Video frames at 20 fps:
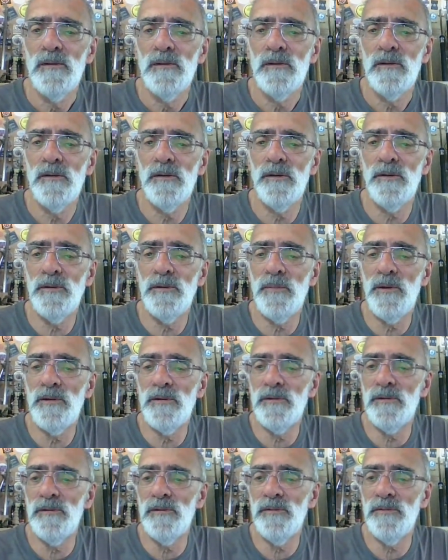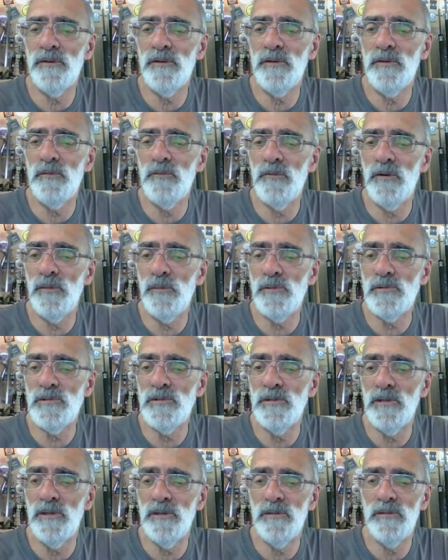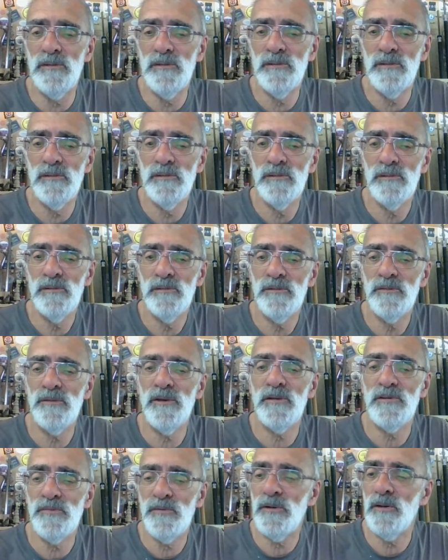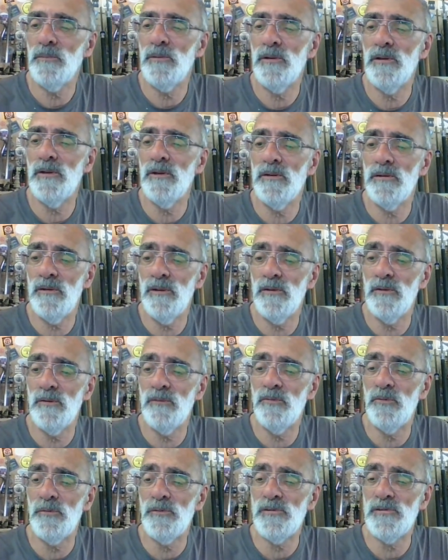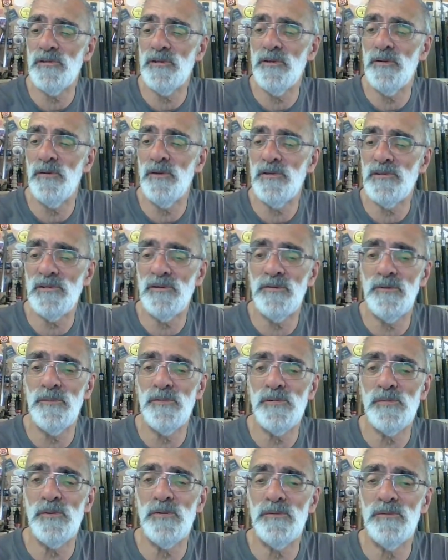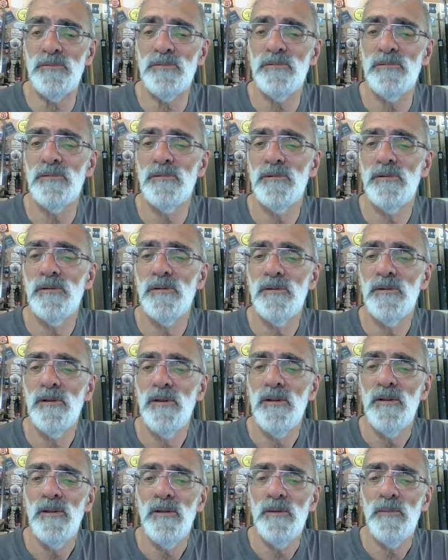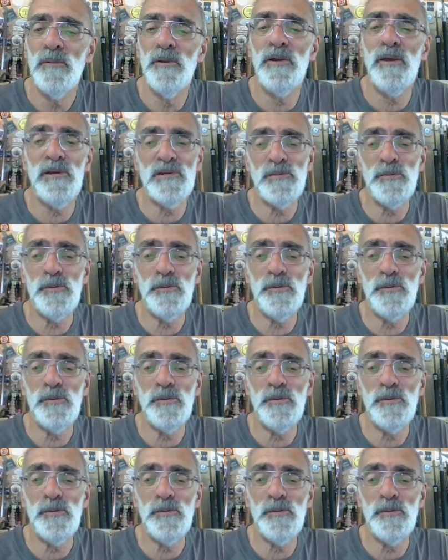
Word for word: Good night, Amanda. Thank you very much indeed. Thanks for coming, and I look forward to seeing you next time as well. My next